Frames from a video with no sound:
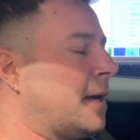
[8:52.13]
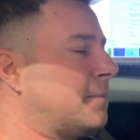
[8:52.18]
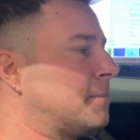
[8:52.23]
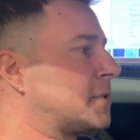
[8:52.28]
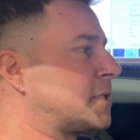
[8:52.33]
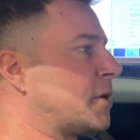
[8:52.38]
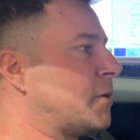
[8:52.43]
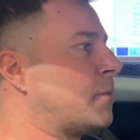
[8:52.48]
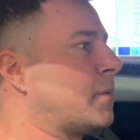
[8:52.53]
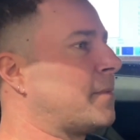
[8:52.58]

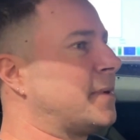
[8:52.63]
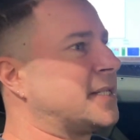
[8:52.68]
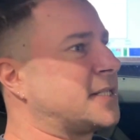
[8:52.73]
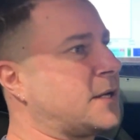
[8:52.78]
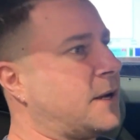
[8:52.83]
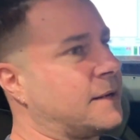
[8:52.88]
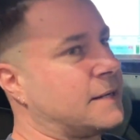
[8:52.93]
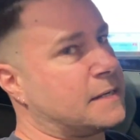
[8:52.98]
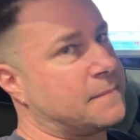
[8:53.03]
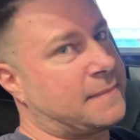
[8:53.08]
So we've been
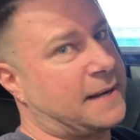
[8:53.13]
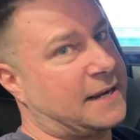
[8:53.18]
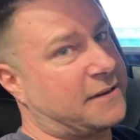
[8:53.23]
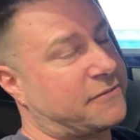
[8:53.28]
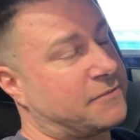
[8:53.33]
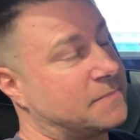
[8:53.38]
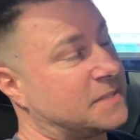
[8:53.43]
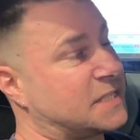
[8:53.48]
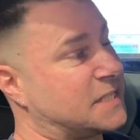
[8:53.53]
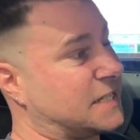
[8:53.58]
dialing it back
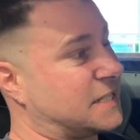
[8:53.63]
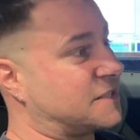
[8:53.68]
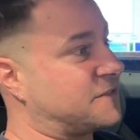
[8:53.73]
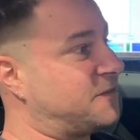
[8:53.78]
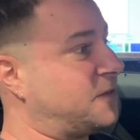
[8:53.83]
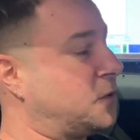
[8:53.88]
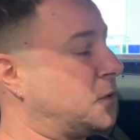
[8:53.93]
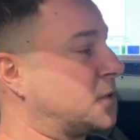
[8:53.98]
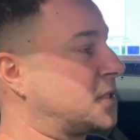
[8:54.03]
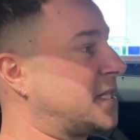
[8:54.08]
from
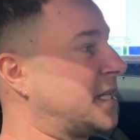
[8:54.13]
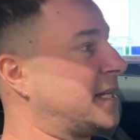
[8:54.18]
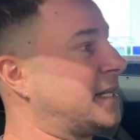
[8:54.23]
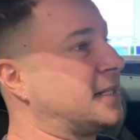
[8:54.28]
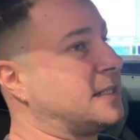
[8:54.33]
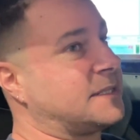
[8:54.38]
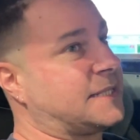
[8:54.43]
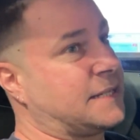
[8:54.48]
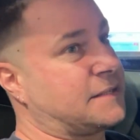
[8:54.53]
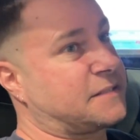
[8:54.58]

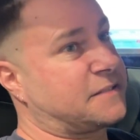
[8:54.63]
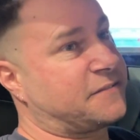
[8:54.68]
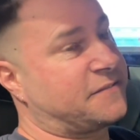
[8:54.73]
614 down to